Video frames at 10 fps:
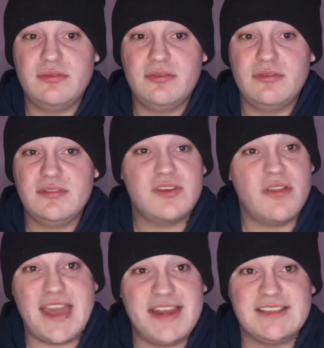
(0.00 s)
It's not
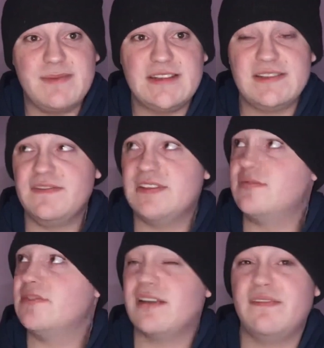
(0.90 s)
that expensive. This
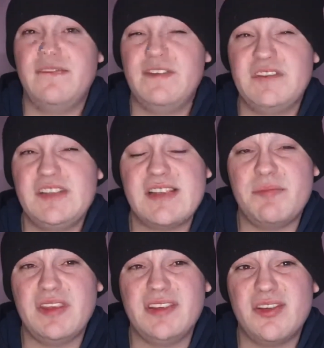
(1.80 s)
is like $50-something